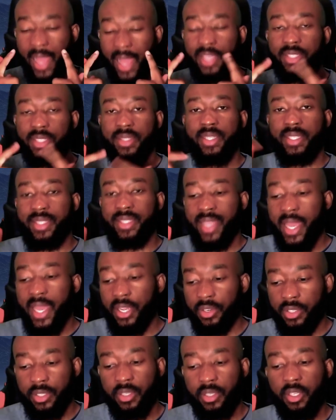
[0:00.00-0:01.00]

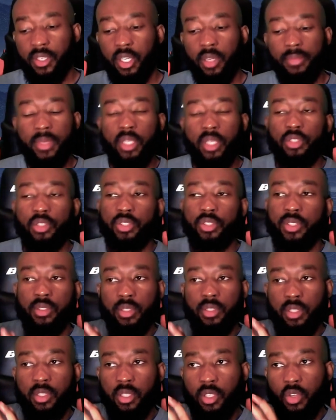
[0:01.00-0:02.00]
desired, because
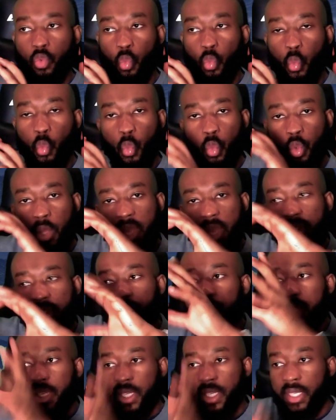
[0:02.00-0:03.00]

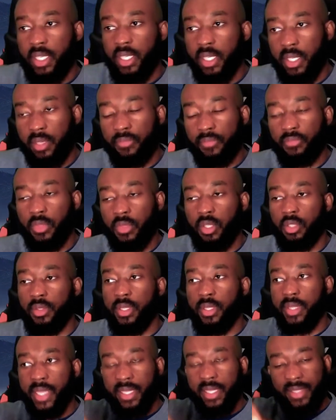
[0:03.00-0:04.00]
everything the
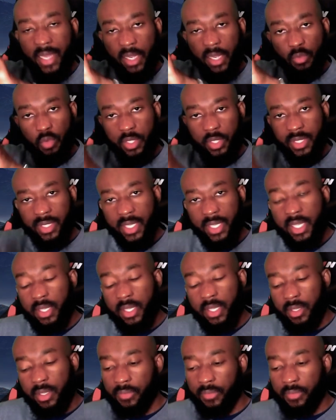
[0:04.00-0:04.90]
things that he was seeing